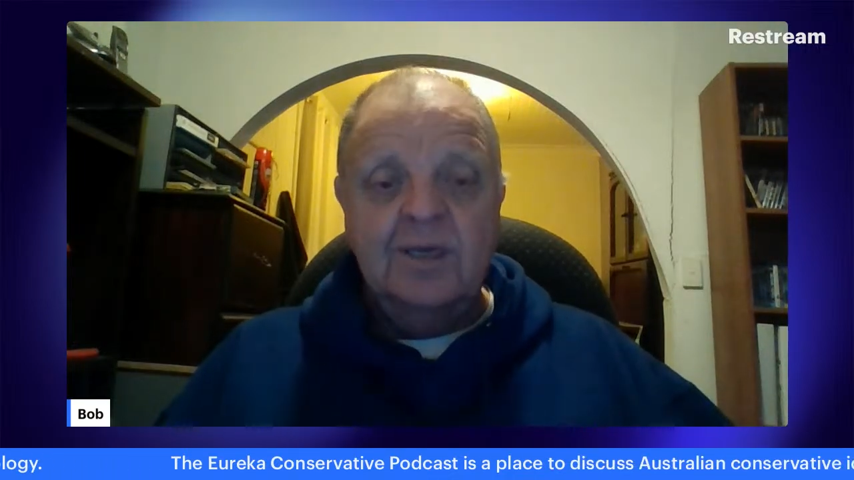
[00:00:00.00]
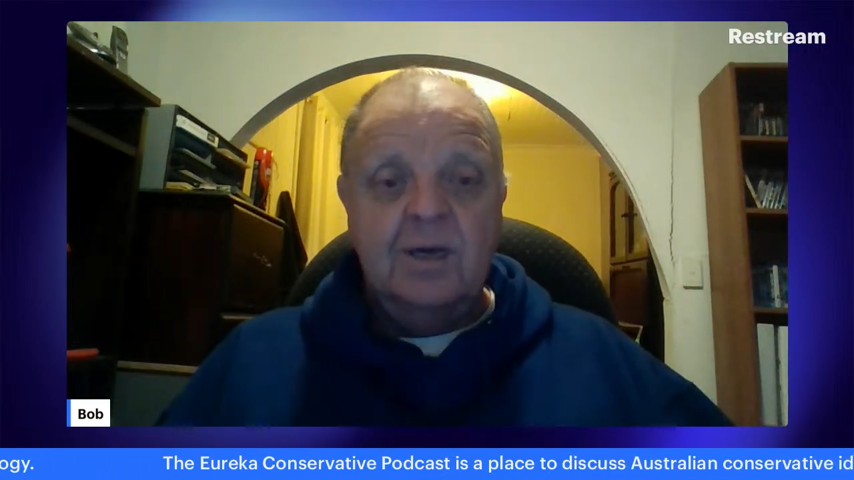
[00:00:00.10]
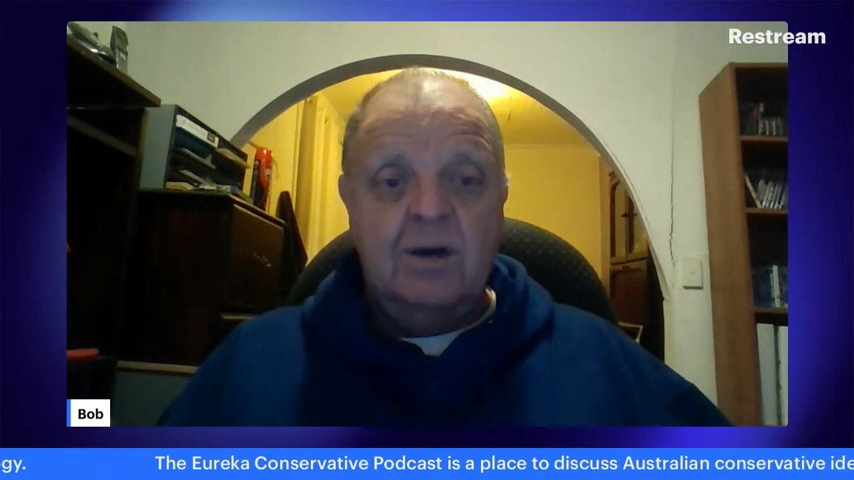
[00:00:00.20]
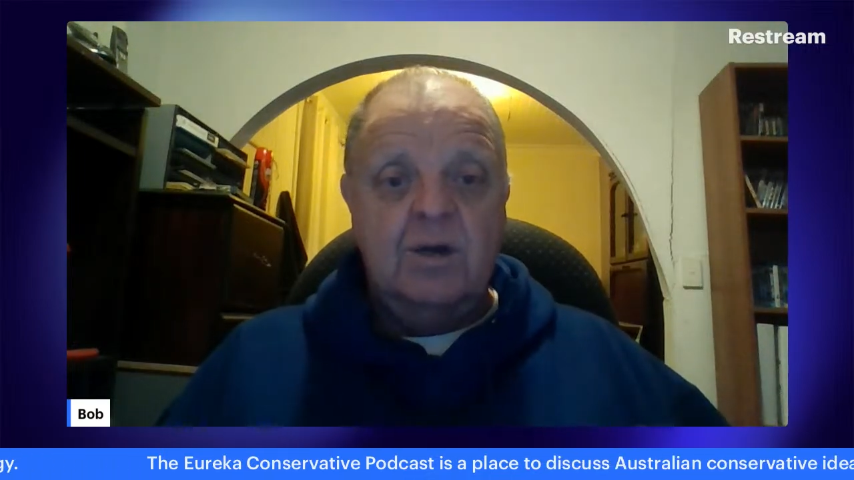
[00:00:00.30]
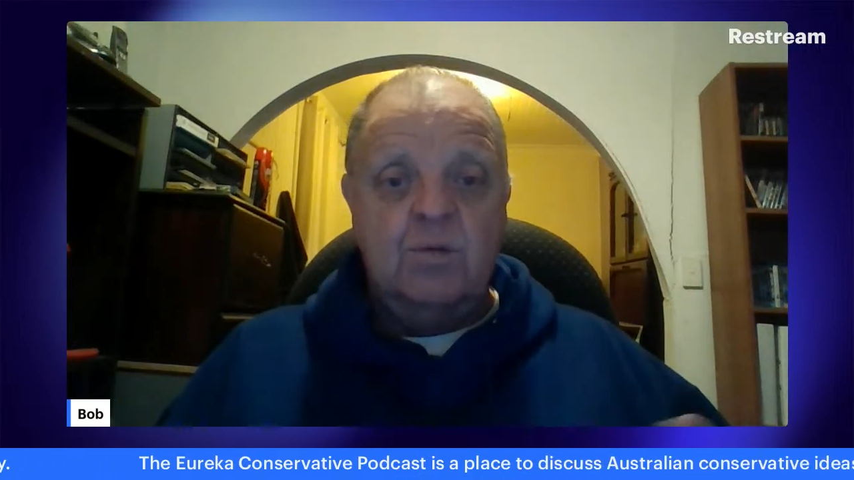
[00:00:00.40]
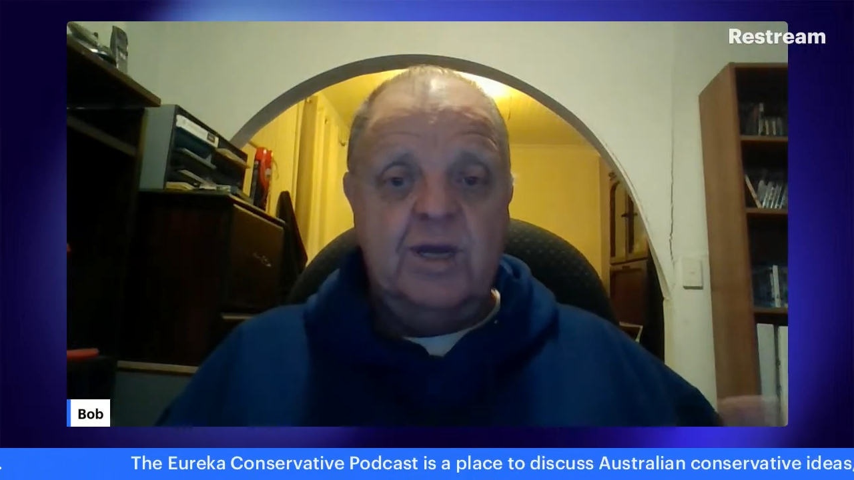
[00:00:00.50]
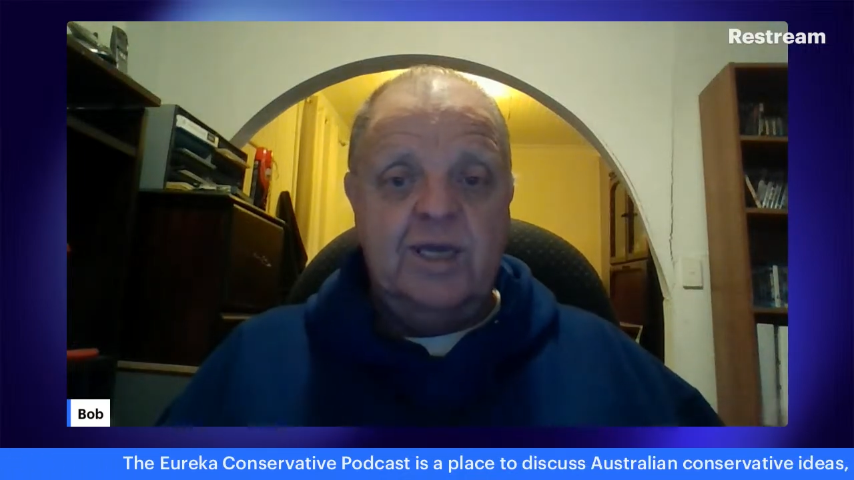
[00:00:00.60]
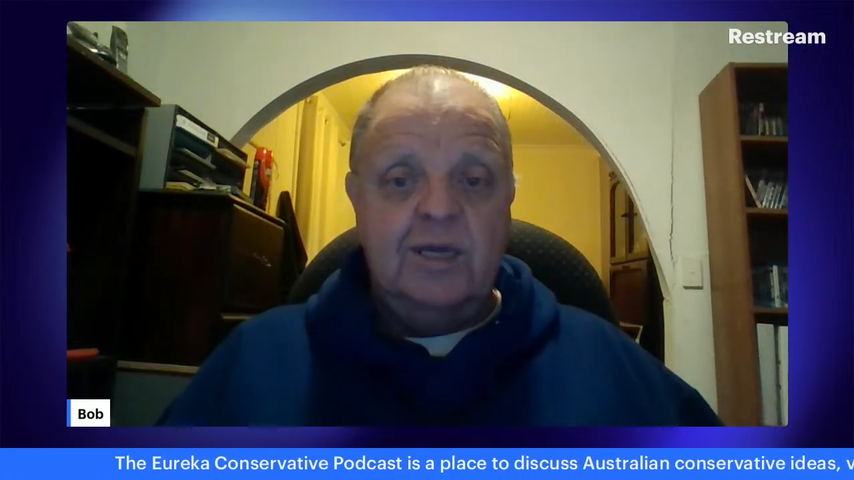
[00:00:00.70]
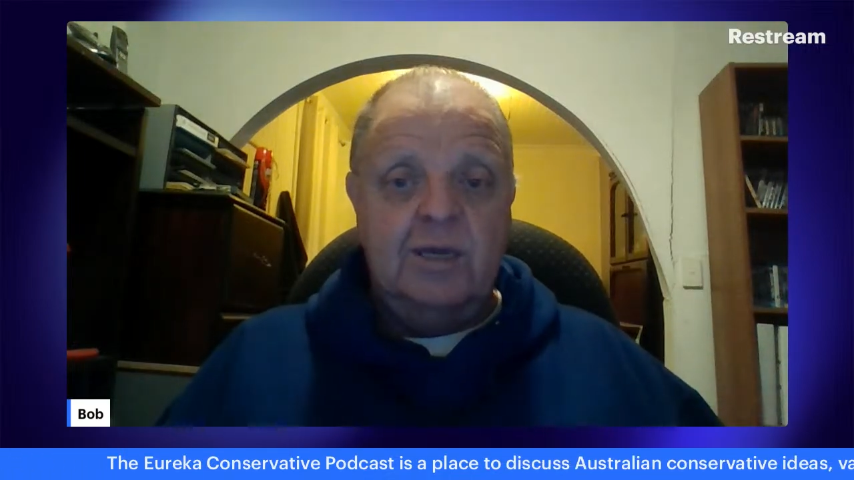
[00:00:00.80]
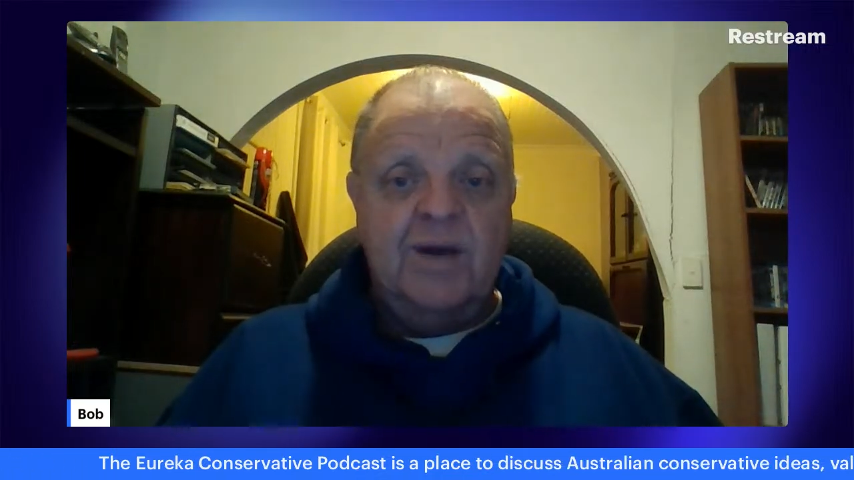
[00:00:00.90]
on a
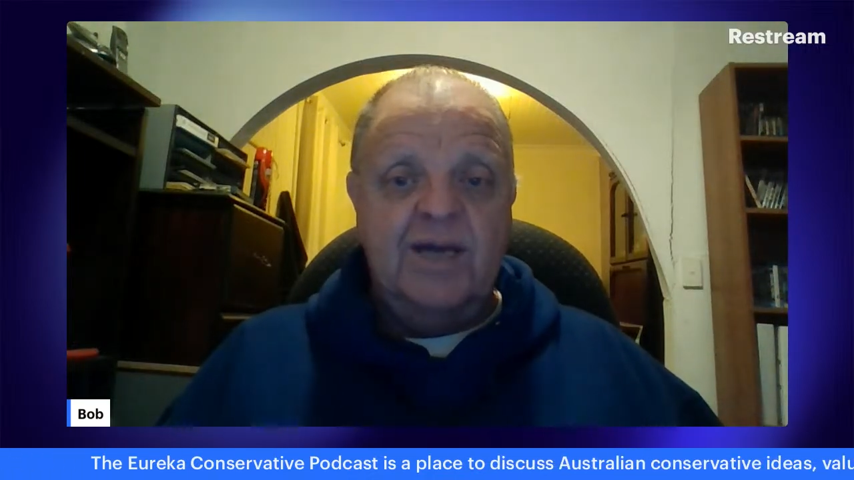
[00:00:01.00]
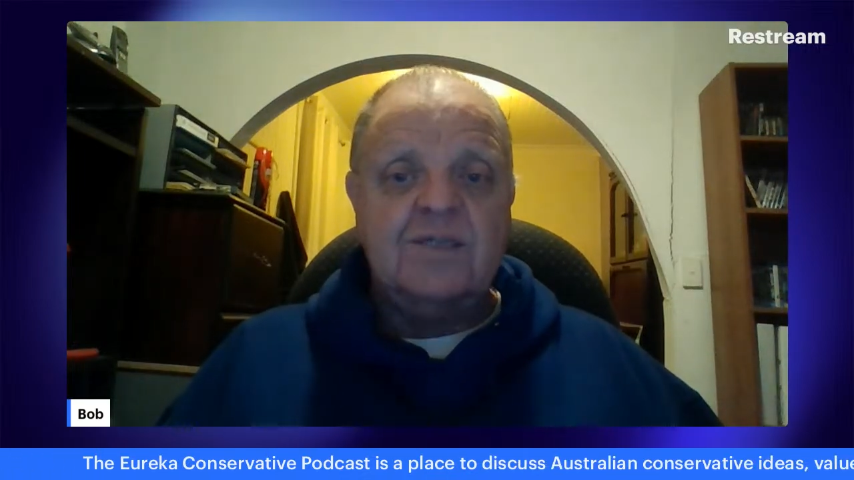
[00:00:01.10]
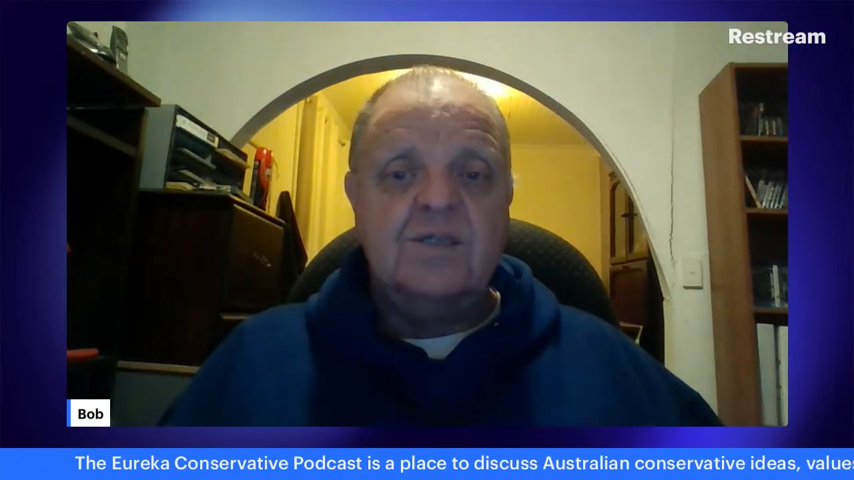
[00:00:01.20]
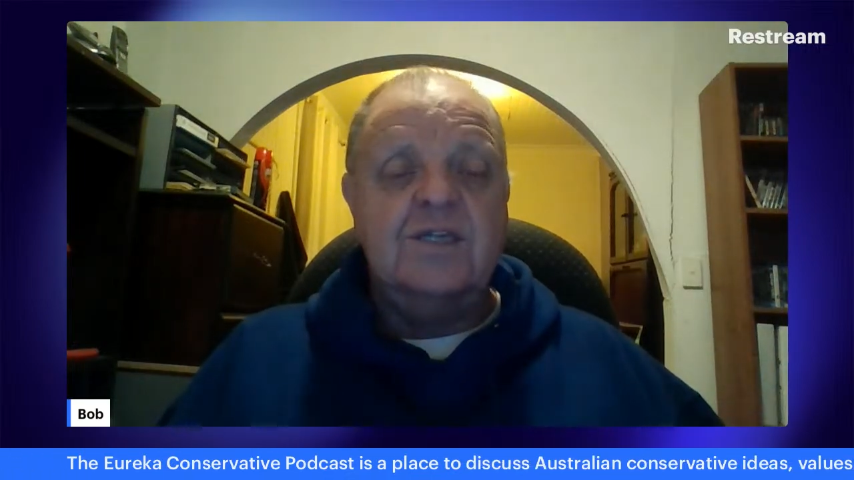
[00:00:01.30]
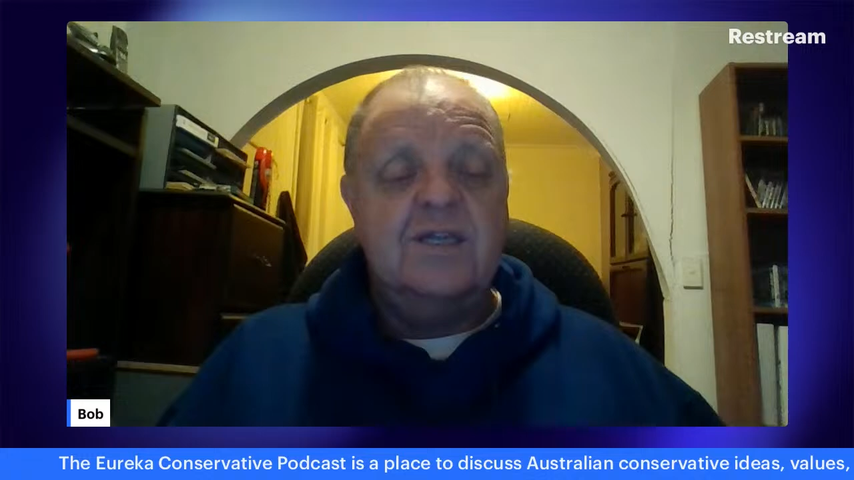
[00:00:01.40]
regular basis.